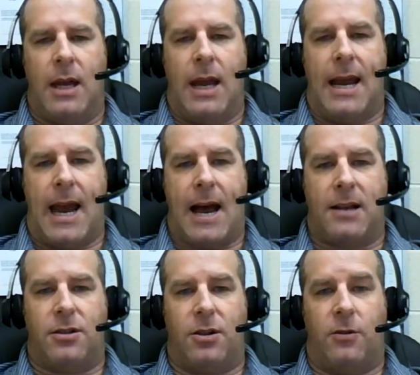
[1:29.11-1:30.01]
It
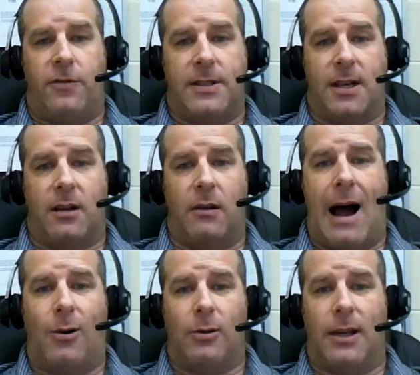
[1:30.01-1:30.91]
has no physical
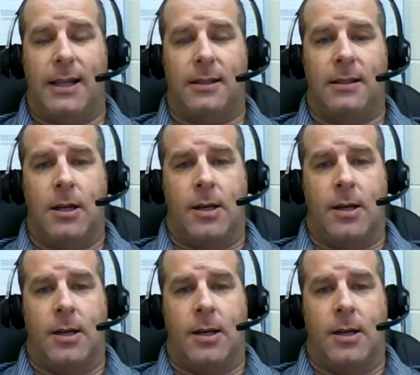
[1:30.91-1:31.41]
outlet,